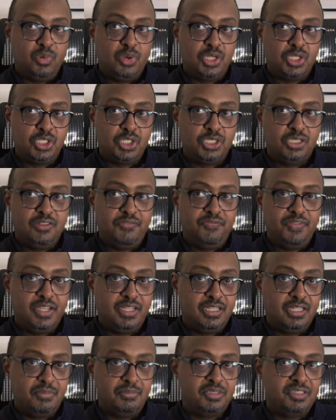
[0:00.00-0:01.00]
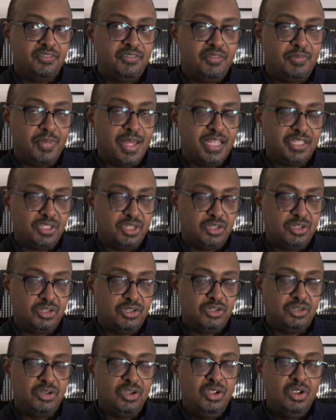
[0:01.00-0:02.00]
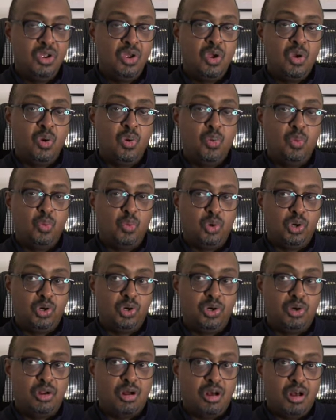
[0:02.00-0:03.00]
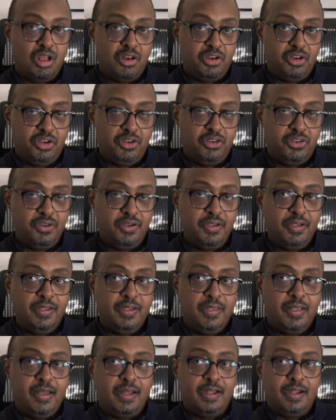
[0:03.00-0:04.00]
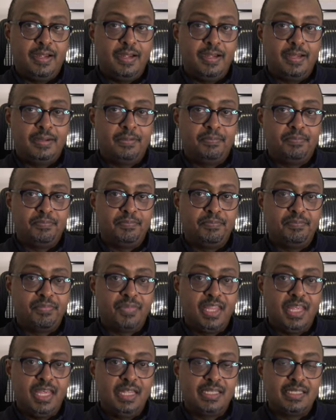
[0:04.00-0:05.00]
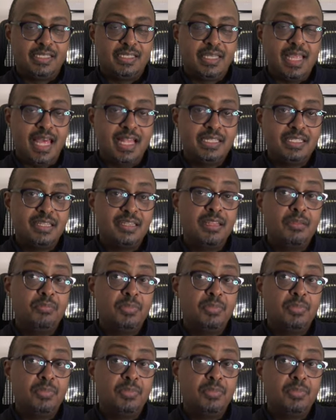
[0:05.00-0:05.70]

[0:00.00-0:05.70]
which the victims of the massacre were honored. It stands in the